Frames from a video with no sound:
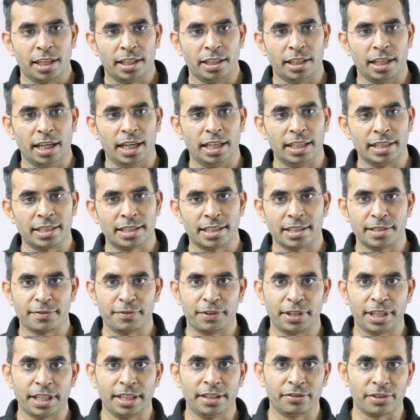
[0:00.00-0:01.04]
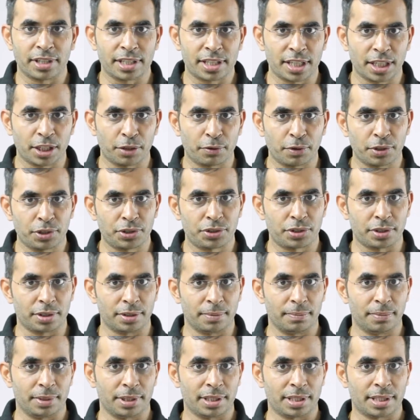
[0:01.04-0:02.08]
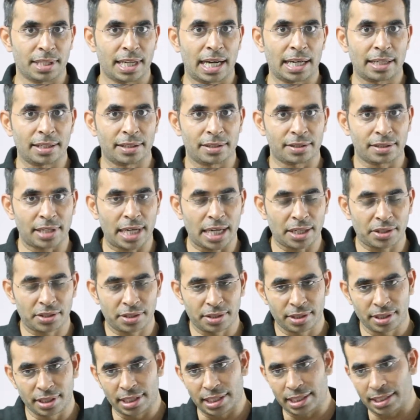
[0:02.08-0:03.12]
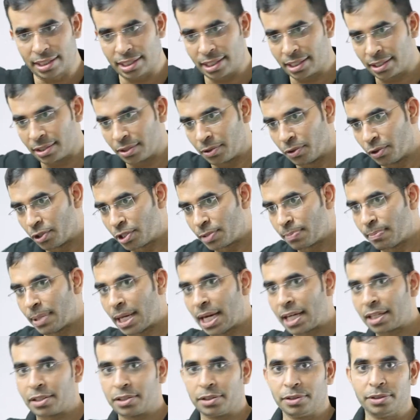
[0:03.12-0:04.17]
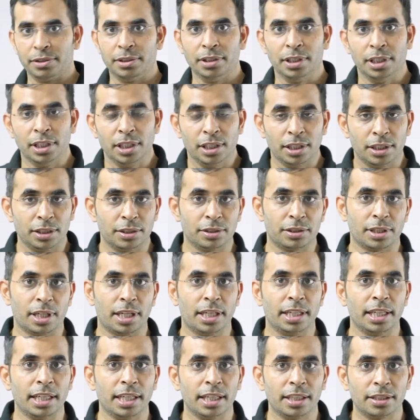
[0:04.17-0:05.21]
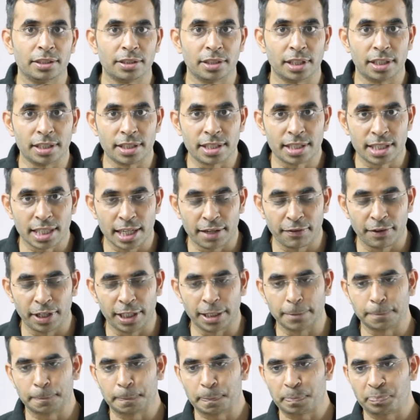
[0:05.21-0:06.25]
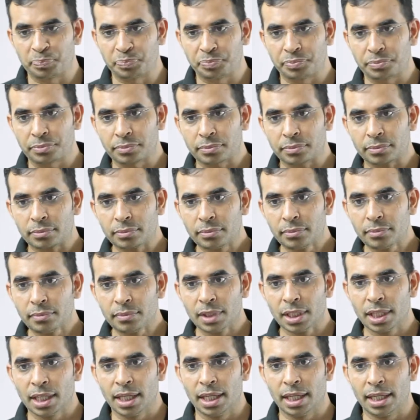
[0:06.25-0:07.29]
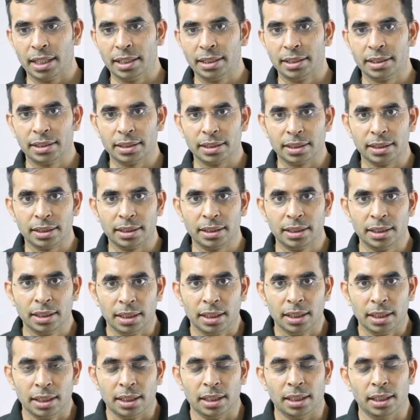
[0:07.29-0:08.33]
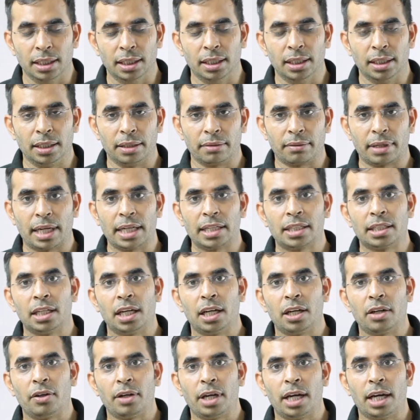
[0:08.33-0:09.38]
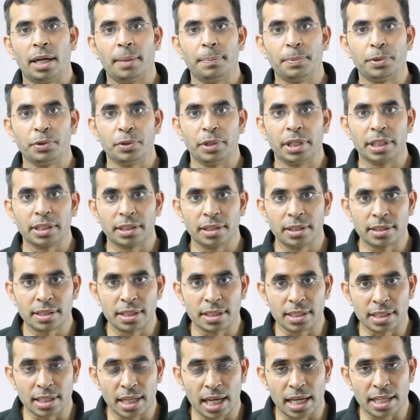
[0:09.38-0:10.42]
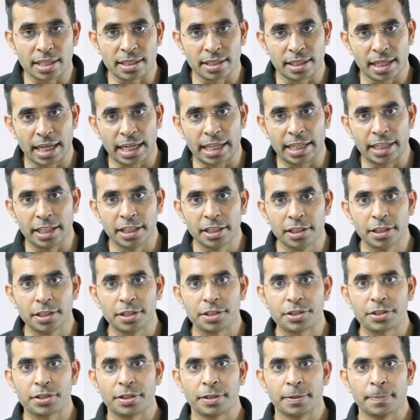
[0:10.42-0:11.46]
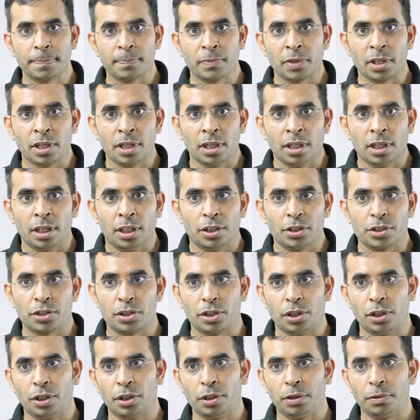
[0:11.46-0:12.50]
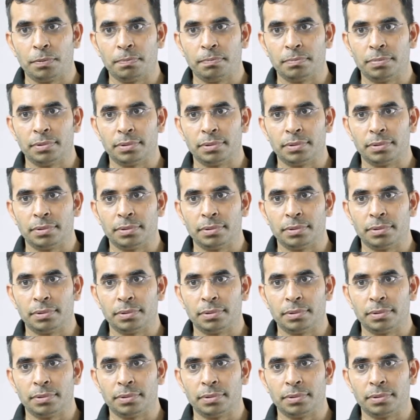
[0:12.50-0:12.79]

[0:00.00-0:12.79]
Now this is a very interesting question because that attraction it goes back to 2008, 2007, and right now I'm doing this since last 9 years. So